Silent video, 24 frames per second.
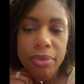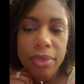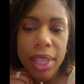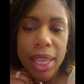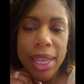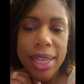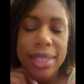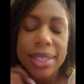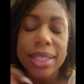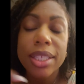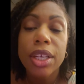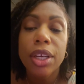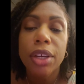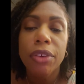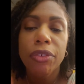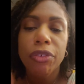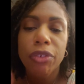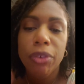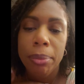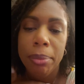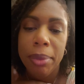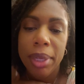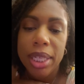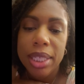is good
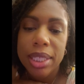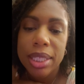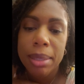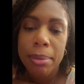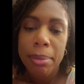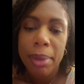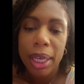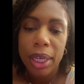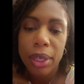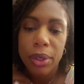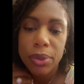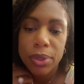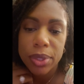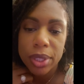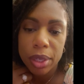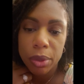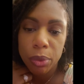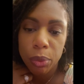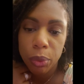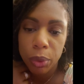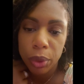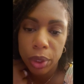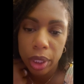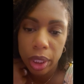for me. Somebody who's a
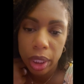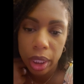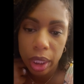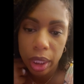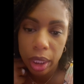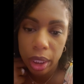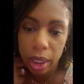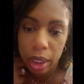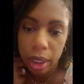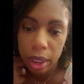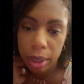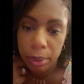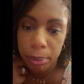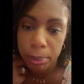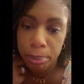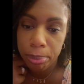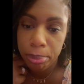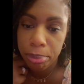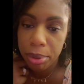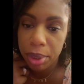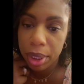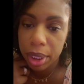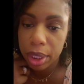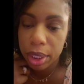really
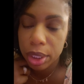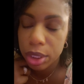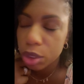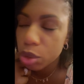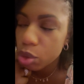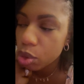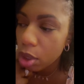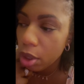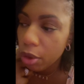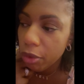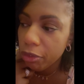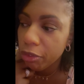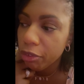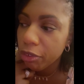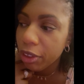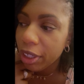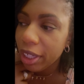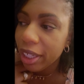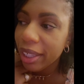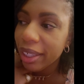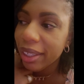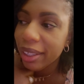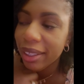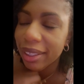big control
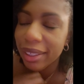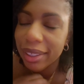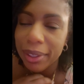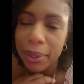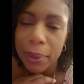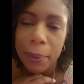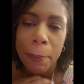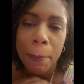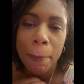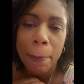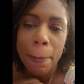freak. So